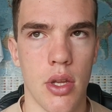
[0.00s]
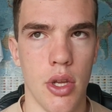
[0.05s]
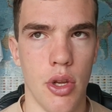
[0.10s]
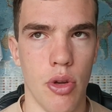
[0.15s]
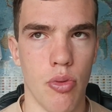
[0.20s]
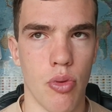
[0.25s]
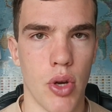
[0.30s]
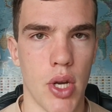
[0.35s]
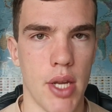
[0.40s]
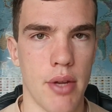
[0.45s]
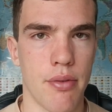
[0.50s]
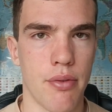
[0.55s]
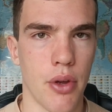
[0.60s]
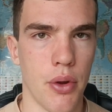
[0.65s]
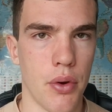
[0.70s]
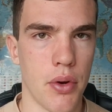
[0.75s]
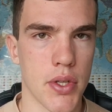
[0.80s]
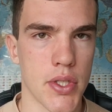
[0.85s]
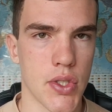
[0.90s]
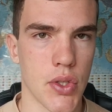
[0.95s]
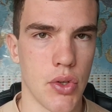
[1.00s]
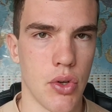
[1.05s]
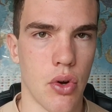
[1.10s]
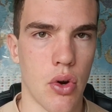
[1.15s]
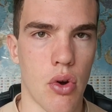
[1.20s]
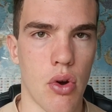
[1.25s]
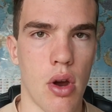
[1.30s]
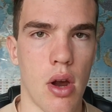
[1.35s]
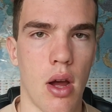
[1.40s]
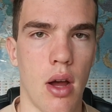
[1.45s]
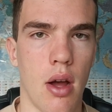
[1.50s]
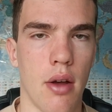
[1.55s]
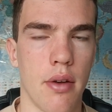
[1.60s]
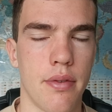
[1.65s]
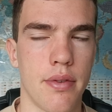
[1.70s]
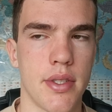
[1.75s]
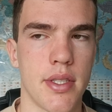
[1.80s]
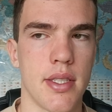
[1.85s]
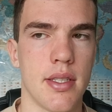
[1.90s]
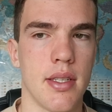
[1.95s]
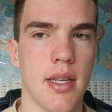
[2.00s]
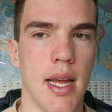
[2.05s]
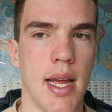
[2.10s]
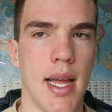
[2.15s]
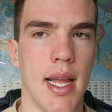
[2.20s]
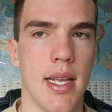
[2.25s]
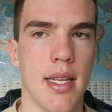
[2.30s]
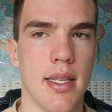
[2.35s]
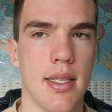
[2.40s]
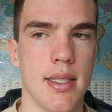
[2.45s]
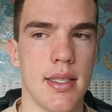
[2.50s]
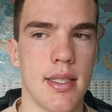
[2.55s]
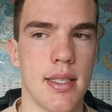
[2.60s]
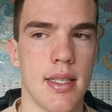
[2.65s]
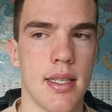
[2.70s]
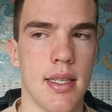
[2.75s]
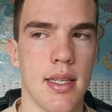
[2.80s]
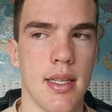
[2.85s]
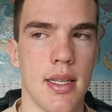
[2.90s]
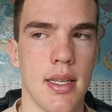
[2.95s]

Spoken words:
you really focus on your craft and